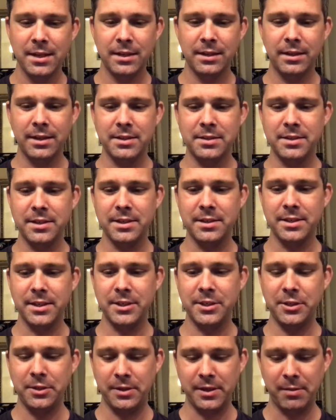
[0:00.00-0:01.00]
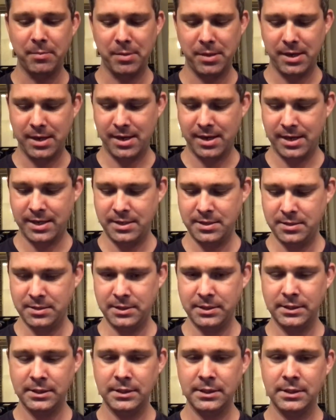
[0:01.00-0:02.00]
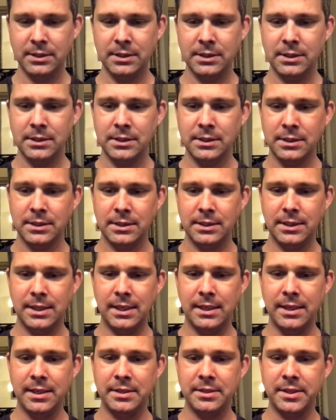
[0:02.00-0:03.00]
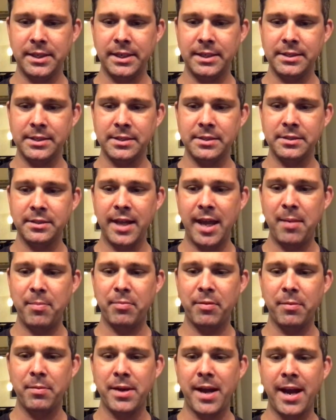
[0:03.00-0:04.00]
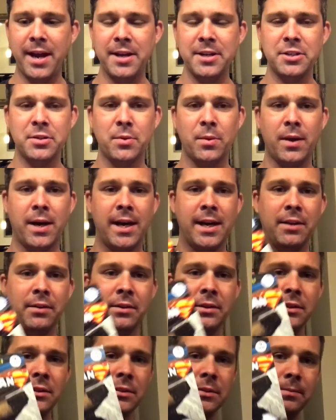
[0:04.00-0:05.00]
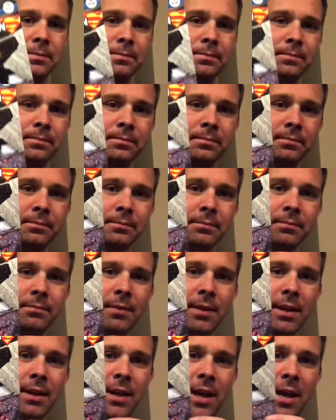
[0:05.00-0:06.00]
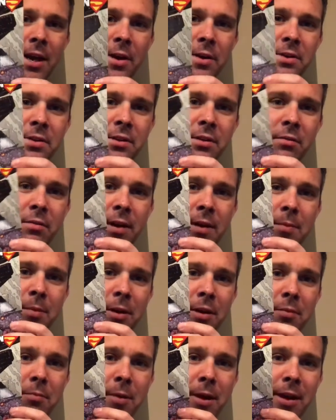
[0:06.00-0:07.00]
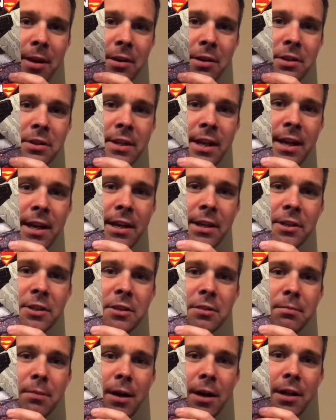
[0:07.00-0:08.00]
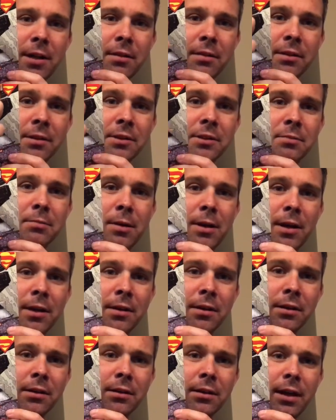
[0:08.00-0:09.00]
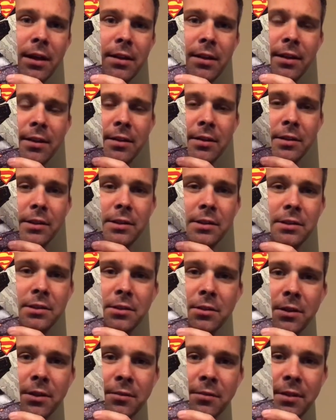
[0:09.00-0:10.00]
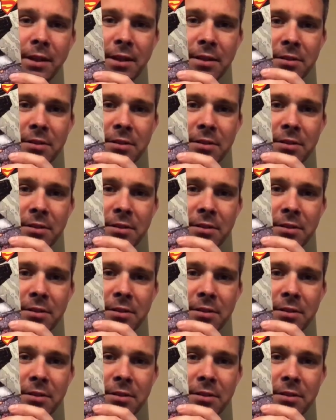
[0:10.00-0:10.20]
this is issue number nine, and this is Escape from Dinosaur Island. I noticed the Rebirth banner is getting smaller and smaller. I think they're just sort of like